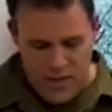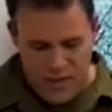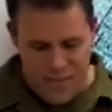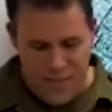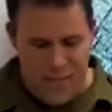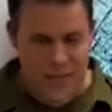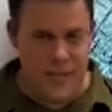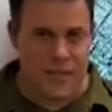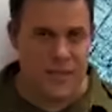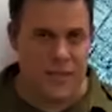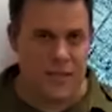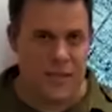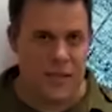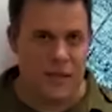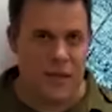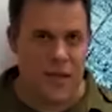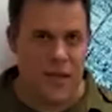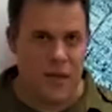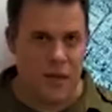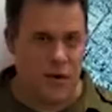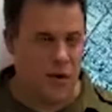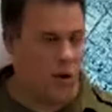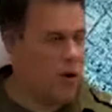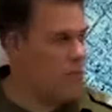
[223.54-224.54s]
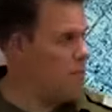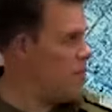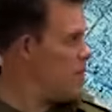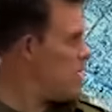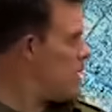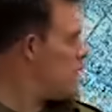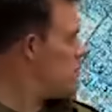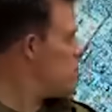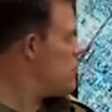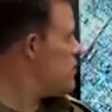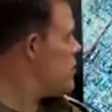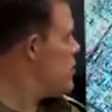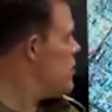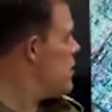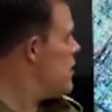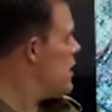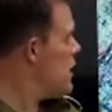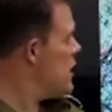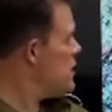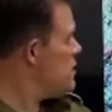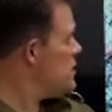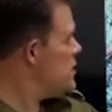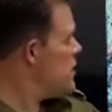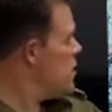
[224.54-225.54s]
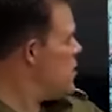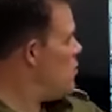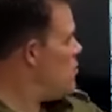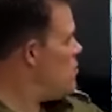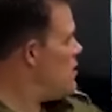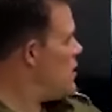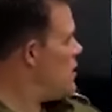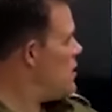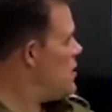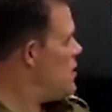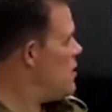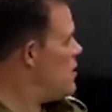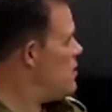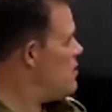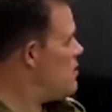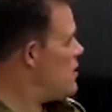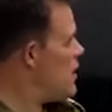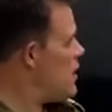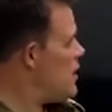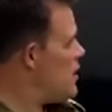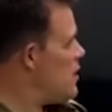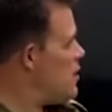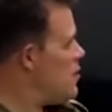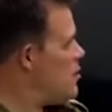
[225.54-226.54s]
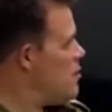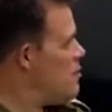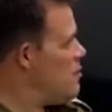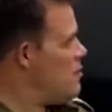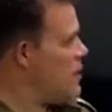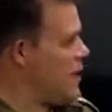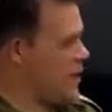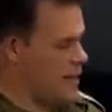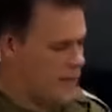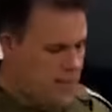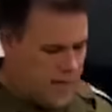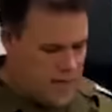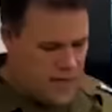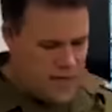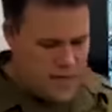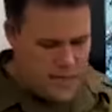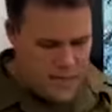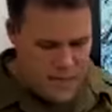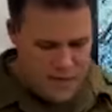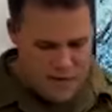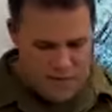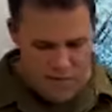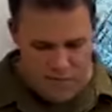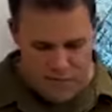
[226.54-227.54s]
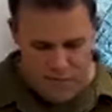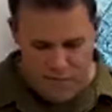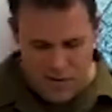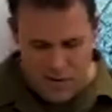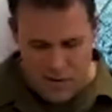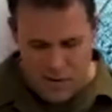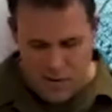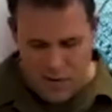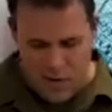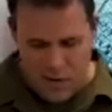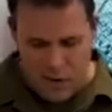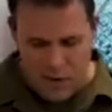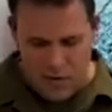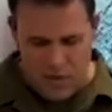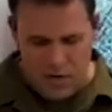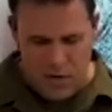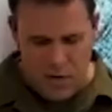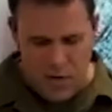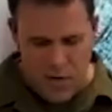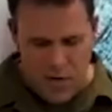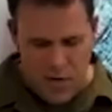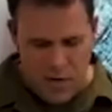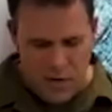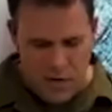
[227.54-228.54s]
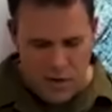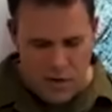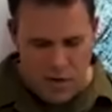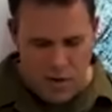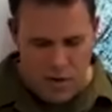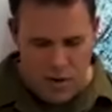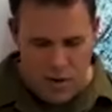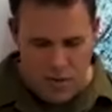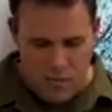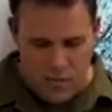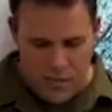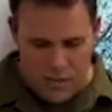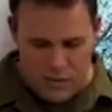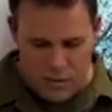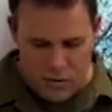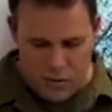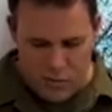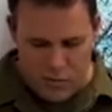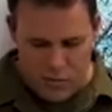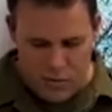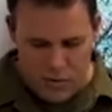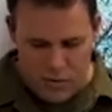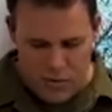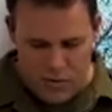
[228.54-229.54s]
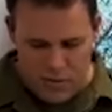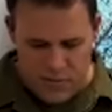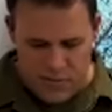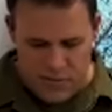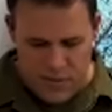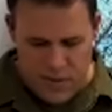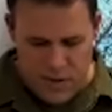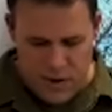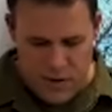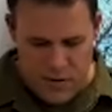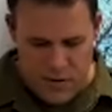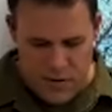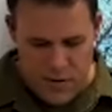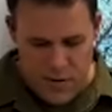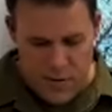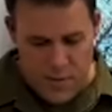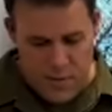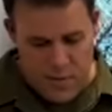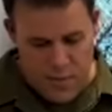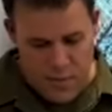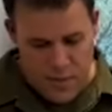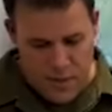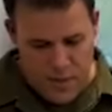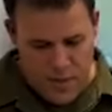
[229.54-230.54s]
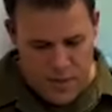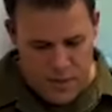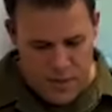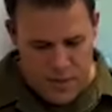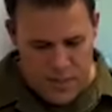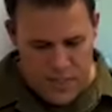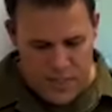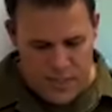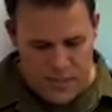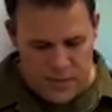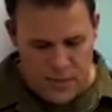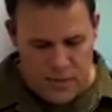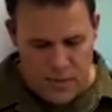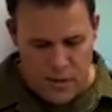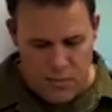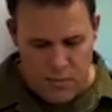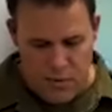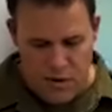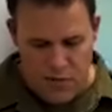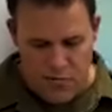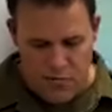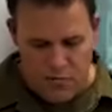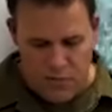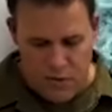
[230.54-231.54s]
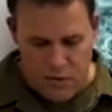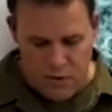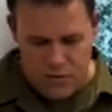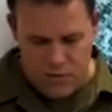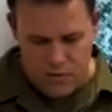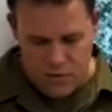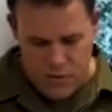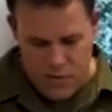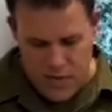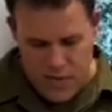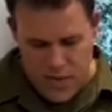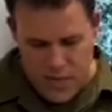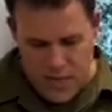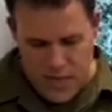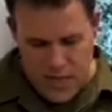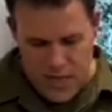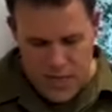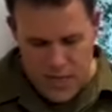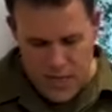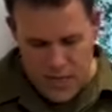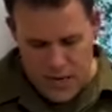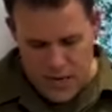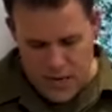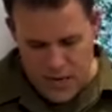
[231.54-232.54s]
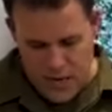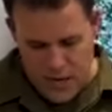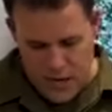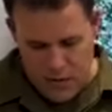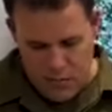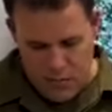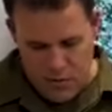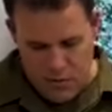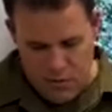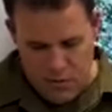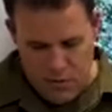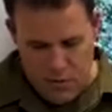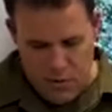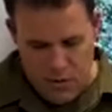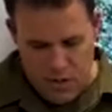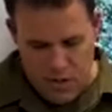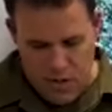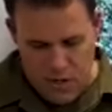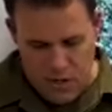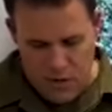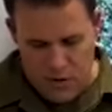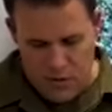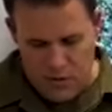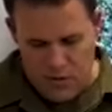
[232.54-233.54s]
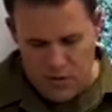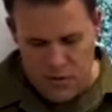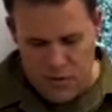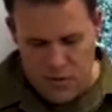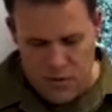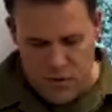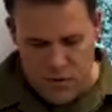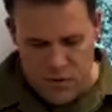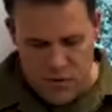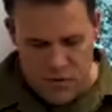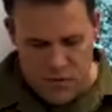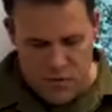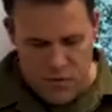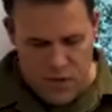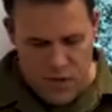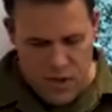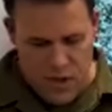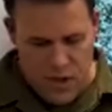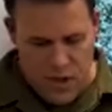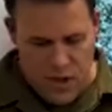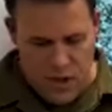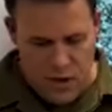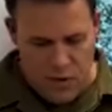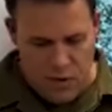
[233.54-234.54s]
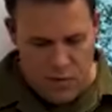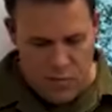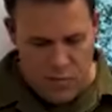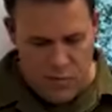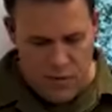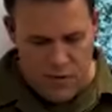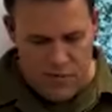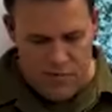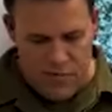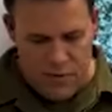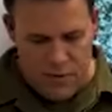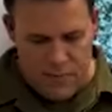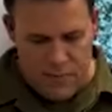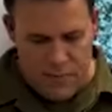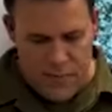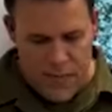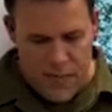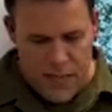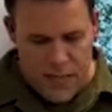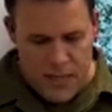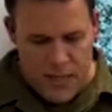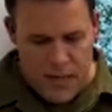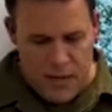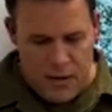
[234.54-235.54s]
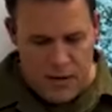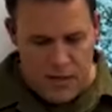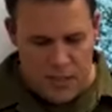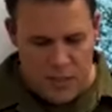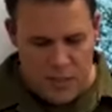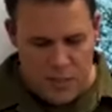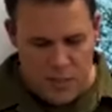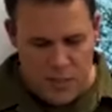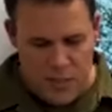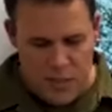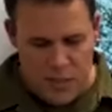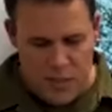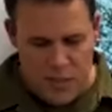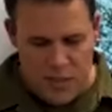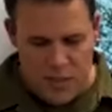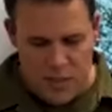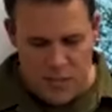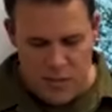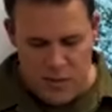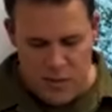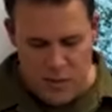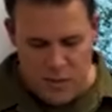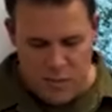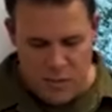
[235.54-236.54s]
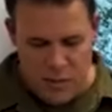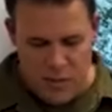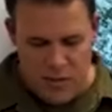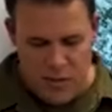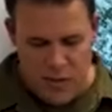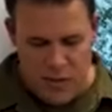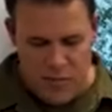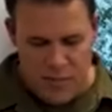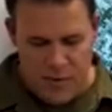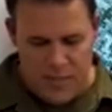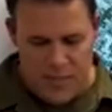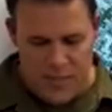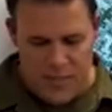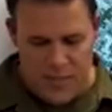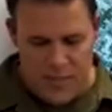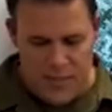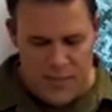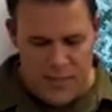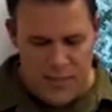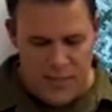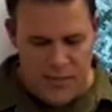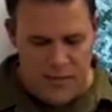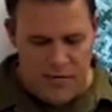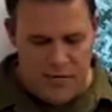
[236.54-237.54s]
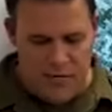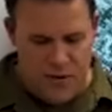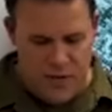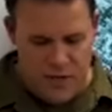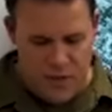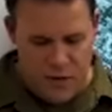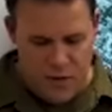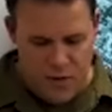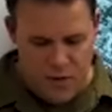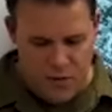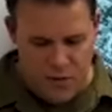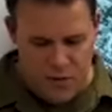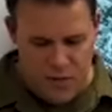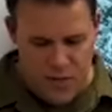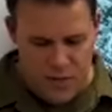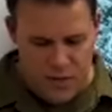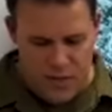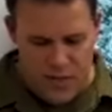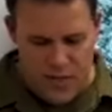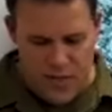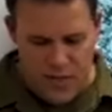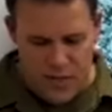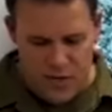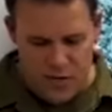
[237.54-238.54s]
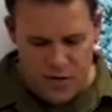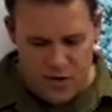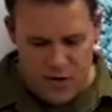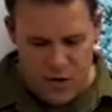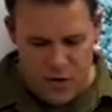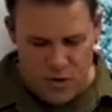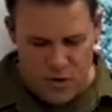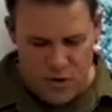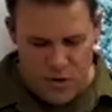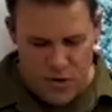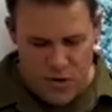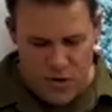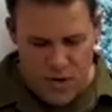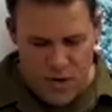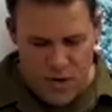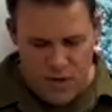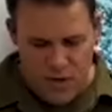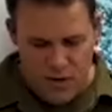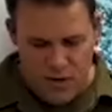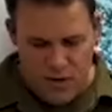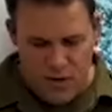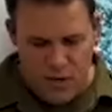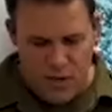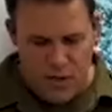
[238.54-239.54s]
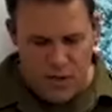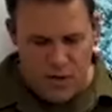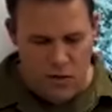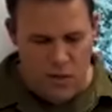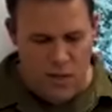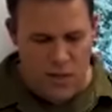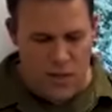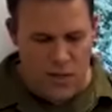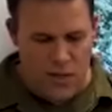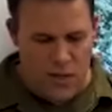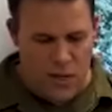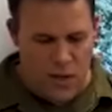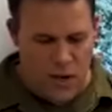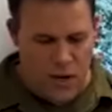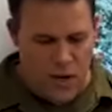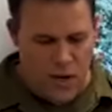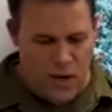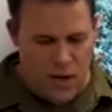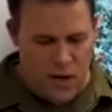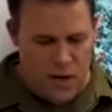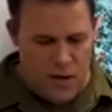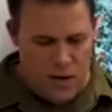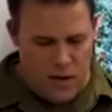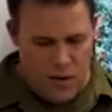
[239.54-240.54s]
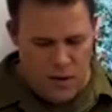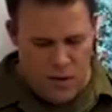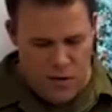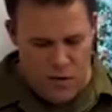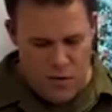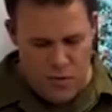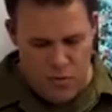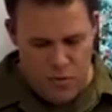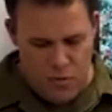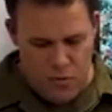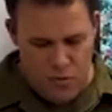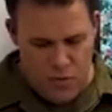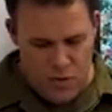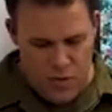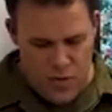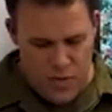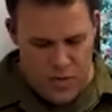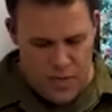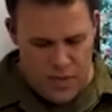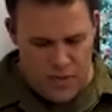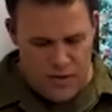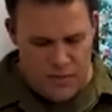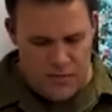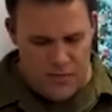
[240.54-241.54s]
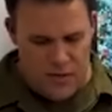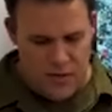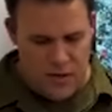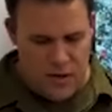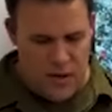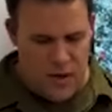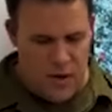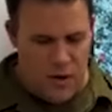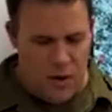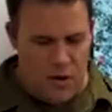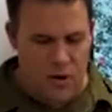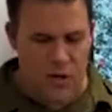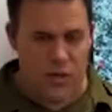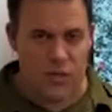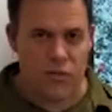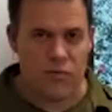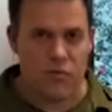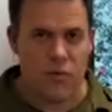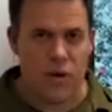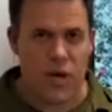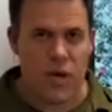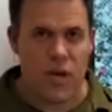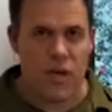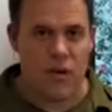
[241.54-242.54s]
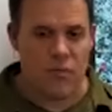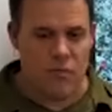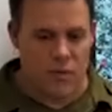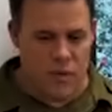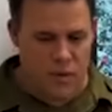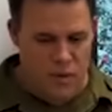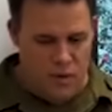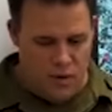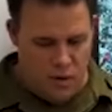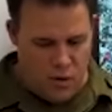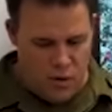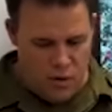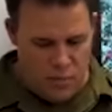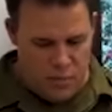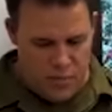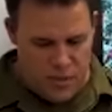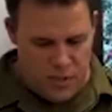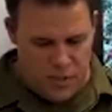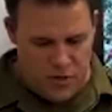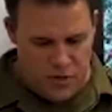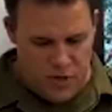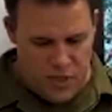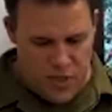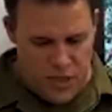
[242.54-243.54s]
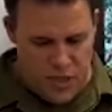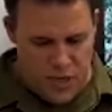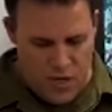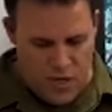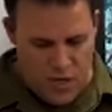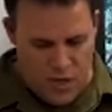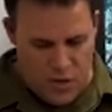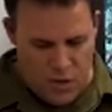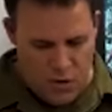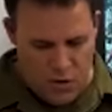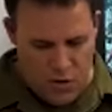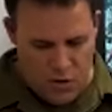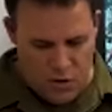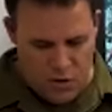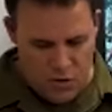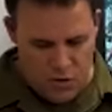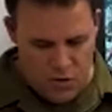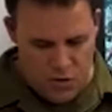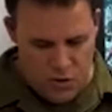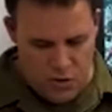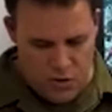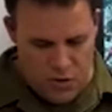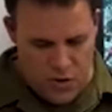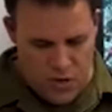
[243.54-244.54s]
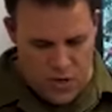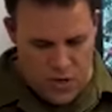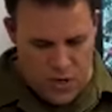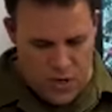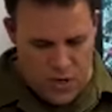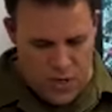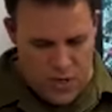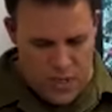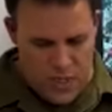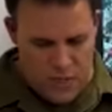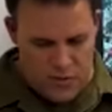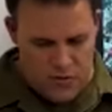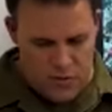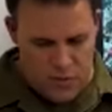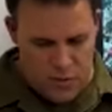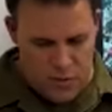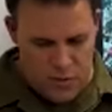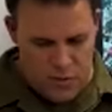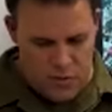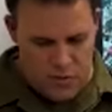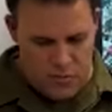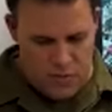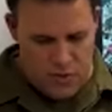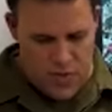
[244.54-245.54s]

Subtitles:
This compound has now been taken by the IDF, cleared. No Hamas operatives there, at least above ground, and we will continue our briefing. Now let's speak a little bit about Hamas. This is a video that they shared. Take a look at the guy who is on his way with an RPG launcher. He's on his